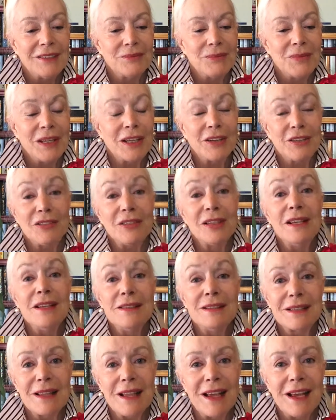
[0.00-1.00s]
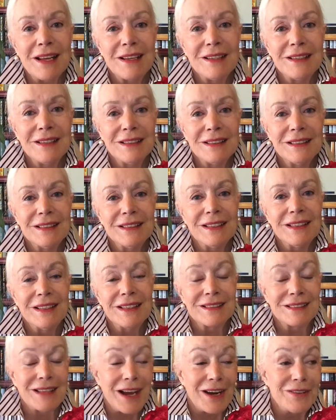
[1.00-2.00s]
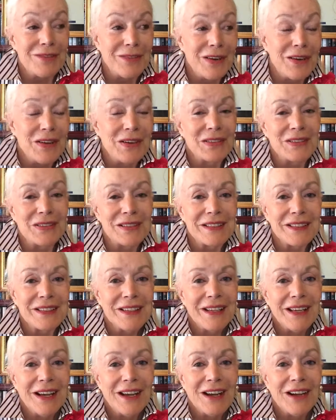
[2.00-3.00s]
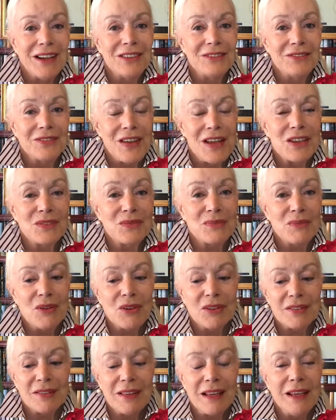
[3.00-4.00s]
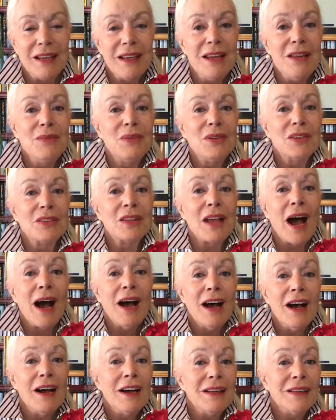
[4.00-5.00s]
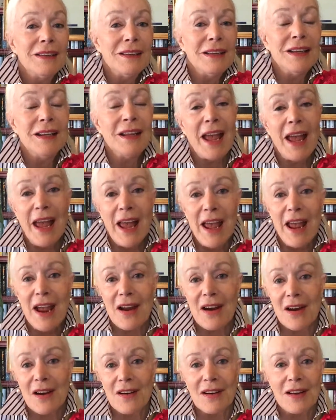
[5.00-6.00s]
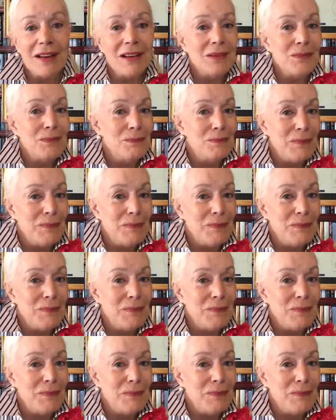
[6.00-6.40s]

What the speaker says: because he said, as I wrote on Facebook, that he was hunting hare in